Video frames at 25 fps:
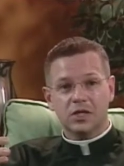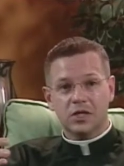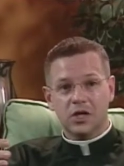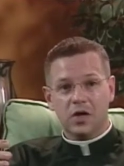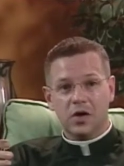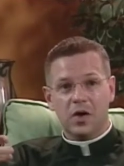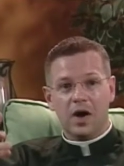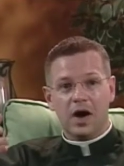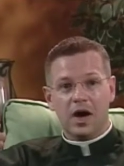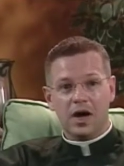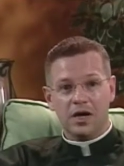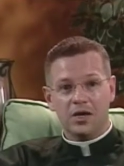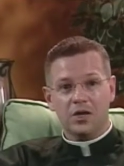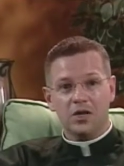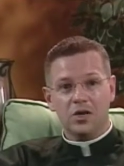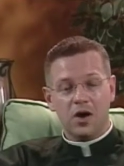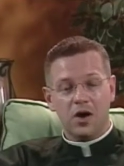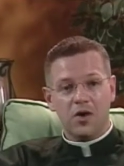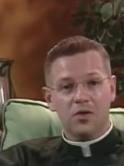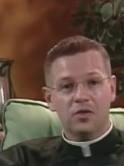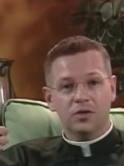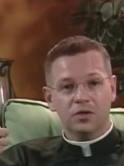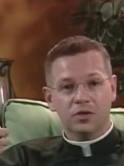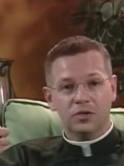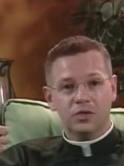You know, I
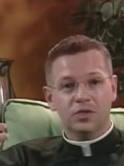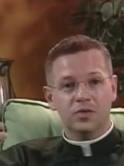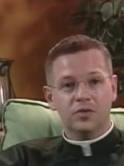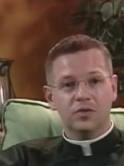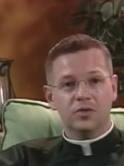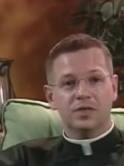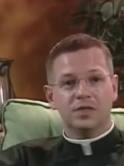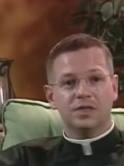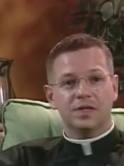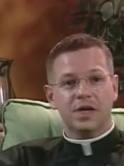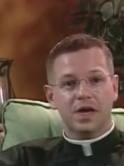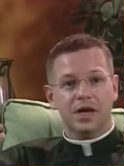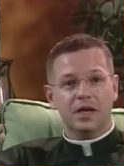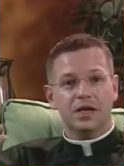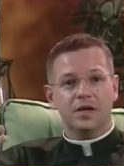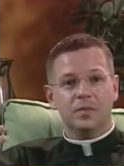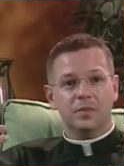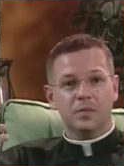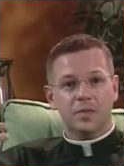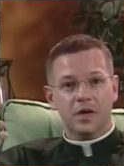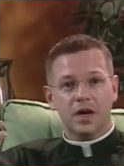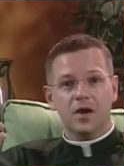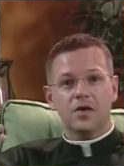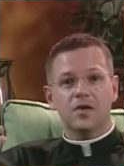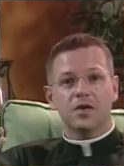know that you were
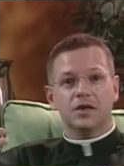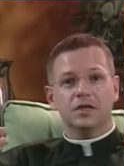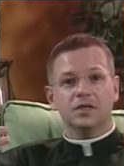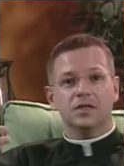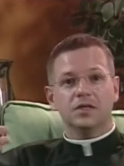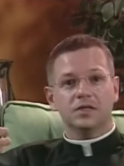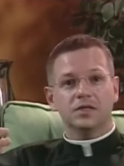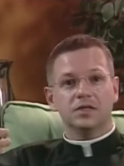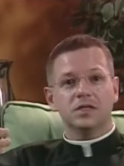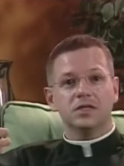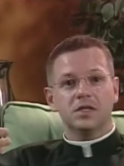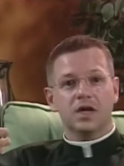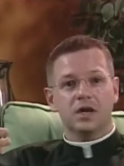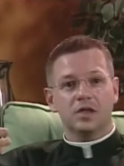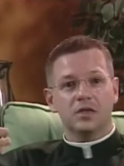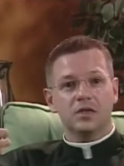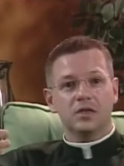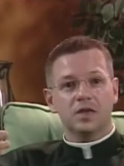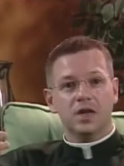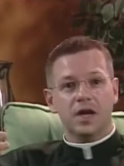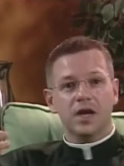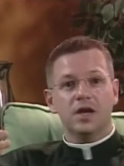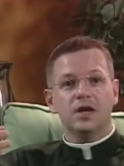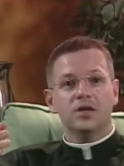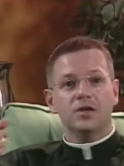dating Mary just the
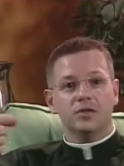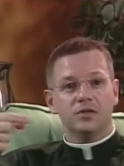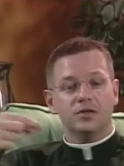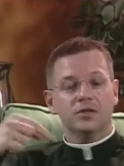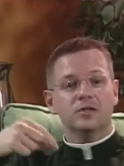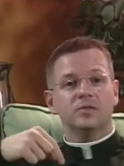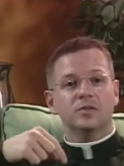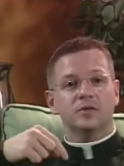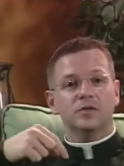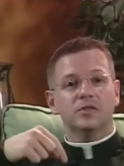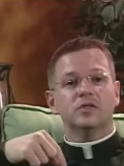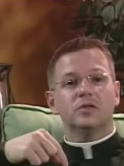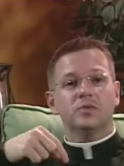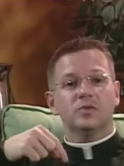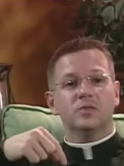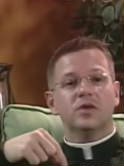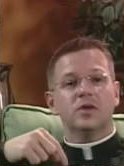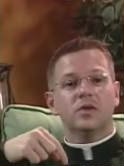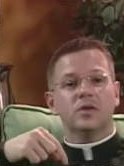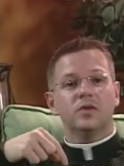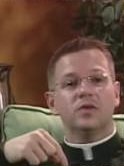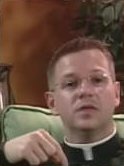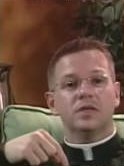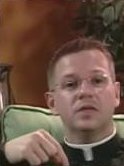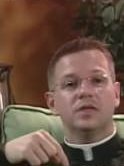other night and you're supposed to be
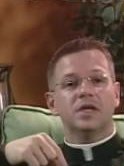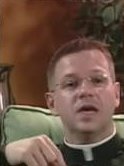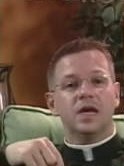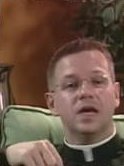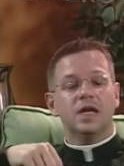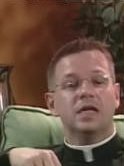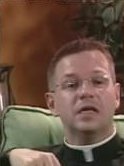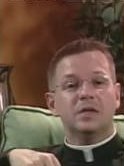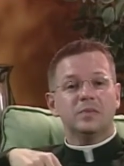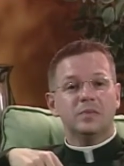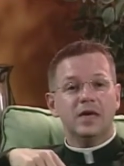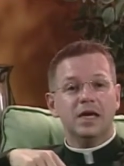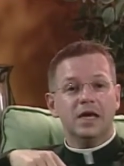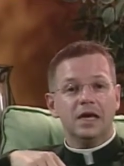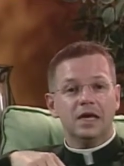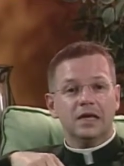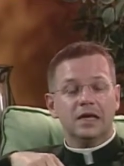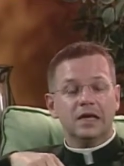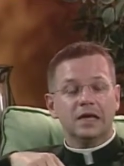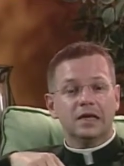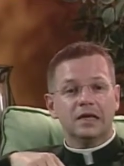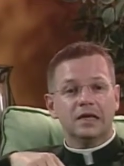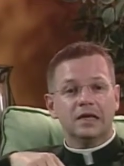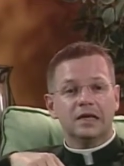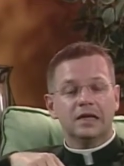only dating
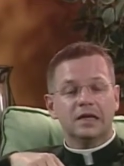me.